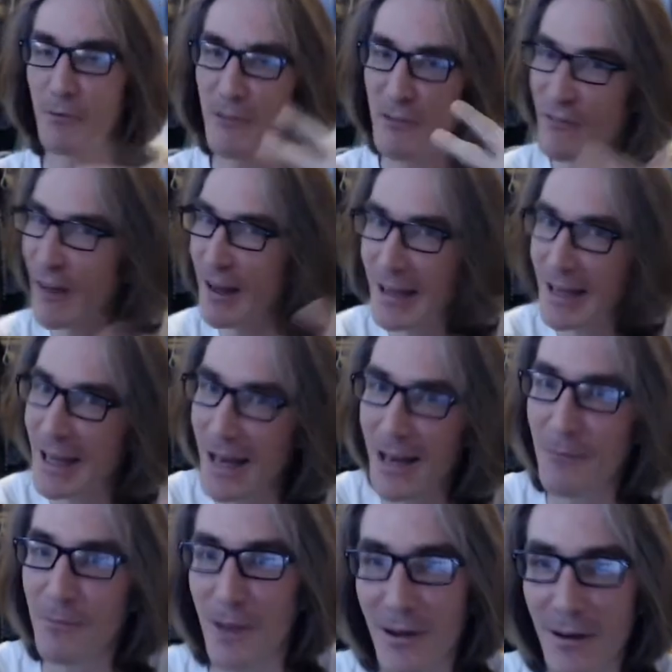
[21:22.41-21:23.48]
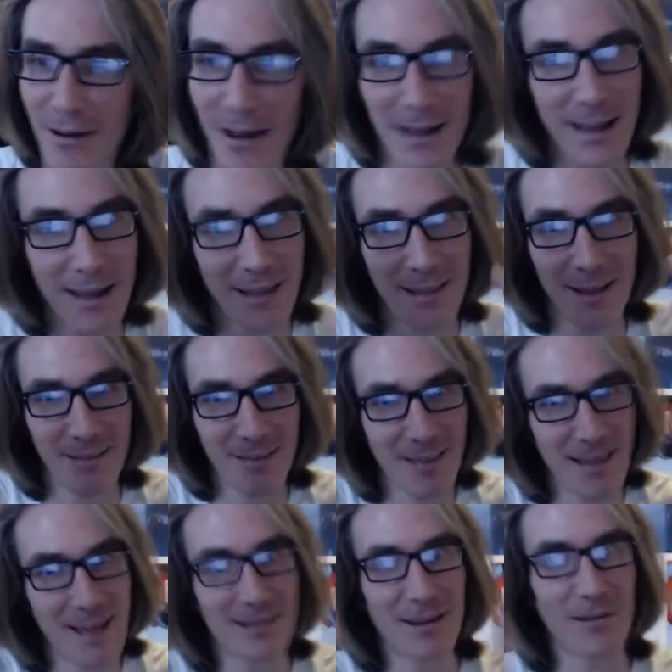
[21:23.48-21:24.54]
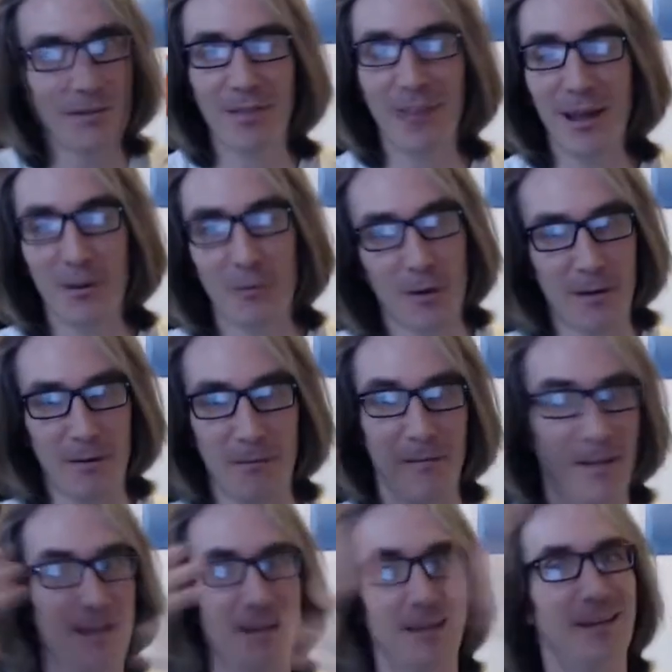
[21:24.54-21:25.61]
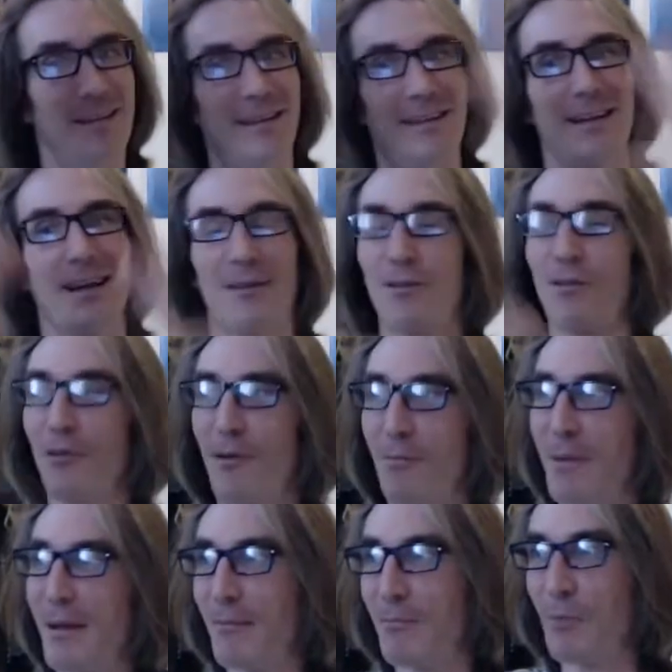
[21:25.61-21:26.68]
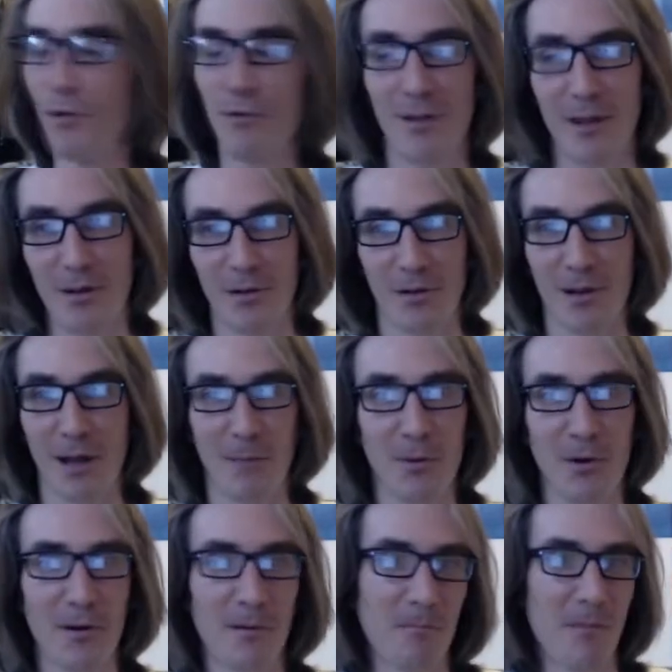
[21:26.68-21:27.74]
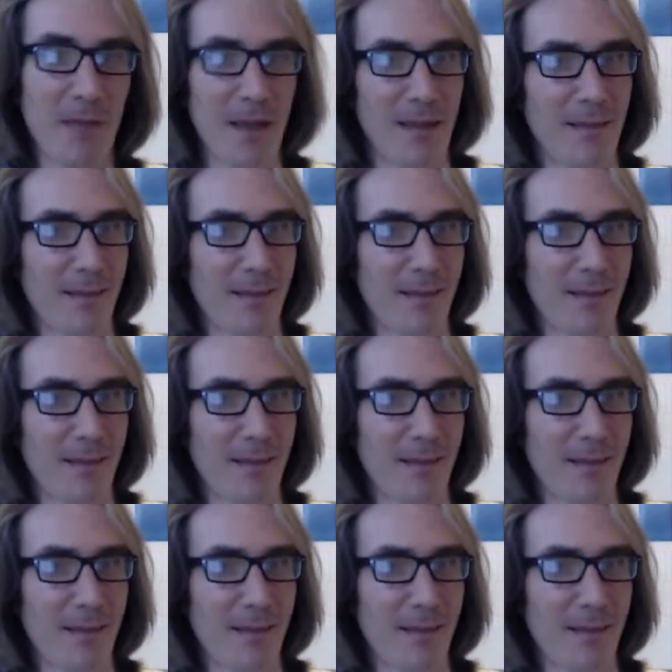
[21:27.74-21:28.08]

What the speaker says: when we finally get up there, I get that little thing where it cuts to a big musical number.